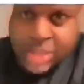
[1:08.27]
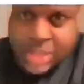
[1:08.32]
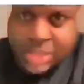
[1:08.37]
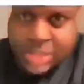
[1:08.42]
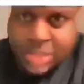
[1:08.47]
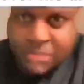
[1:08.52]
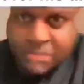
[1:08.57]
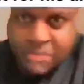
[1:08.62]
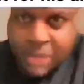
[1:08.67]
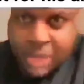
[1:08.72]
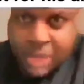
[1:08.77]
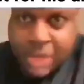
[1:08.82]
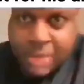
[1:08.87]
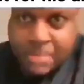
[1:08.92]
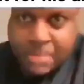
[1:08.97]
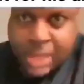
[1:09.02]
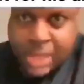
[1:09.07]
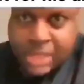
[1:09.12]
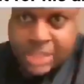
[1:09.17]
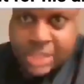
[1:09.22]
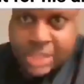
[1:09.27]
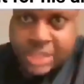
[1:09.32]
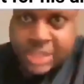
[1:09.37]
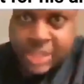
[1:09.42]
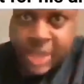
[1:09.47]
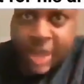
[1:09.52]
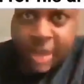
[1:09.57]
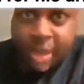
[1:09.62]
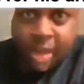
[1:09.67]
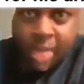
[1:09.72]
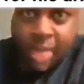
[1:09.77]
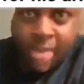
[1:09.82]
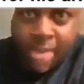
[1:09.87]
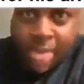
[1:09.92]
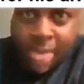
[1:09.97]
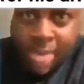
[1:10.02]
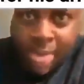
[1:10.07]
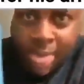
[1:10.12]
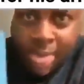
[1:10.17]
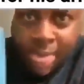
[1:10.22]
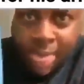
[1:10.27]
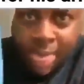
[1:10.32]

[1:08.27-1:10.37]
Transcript: What's this, you fucking piece of shit?